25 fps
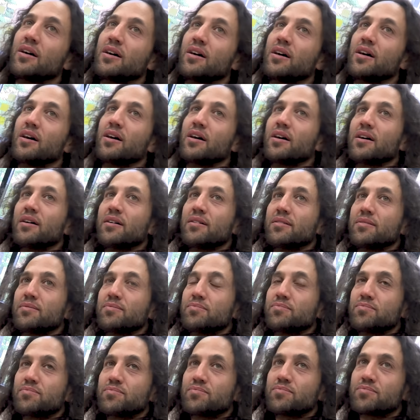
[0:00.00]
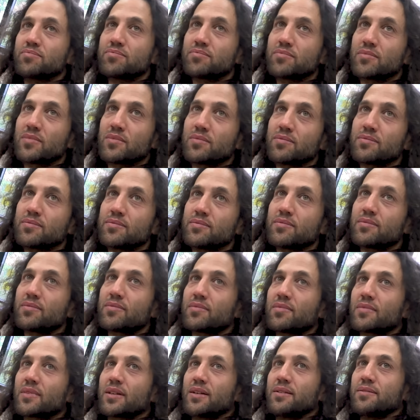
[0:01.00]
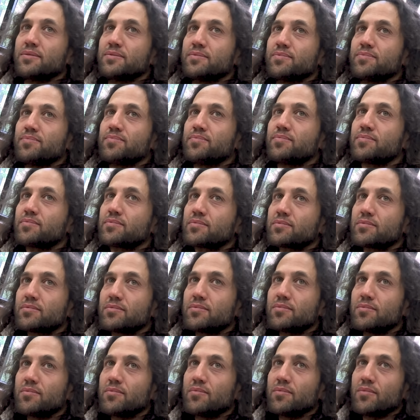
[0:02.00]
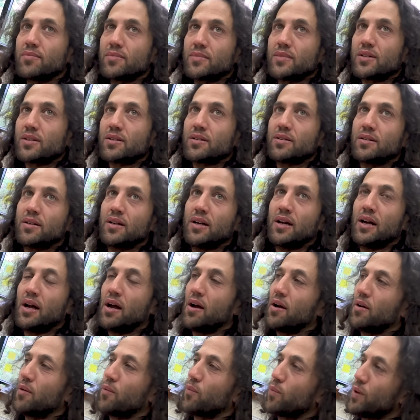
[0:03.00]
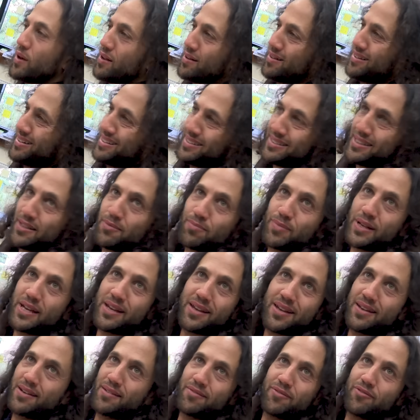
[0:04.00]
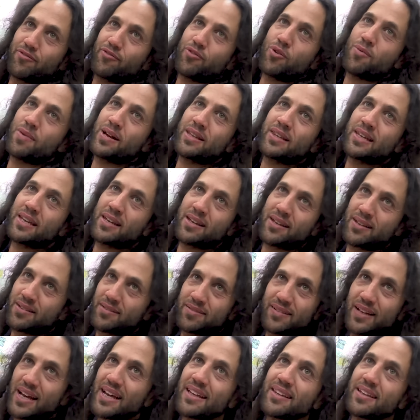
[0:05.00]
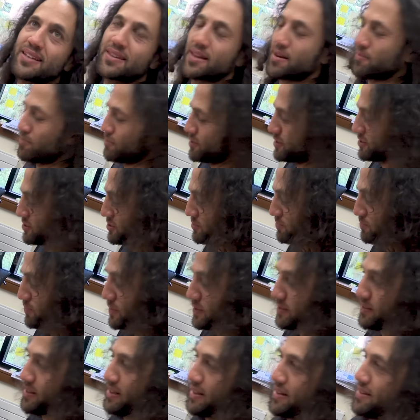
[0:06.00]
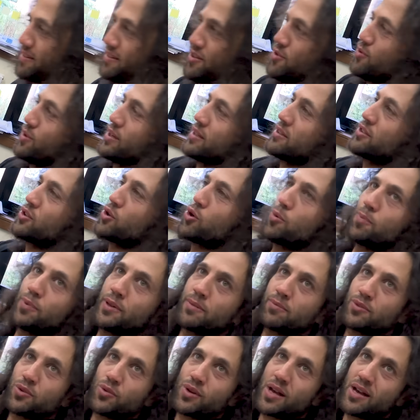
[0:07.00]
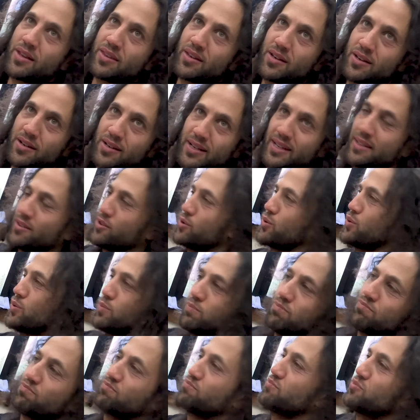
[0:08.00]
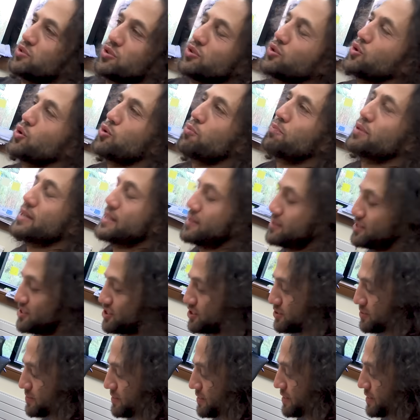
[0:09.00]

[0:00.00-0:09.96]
Like, do we already know that it can only be built from two numbers? Well, it can be from any numbers, but you can group them together into 2 bits.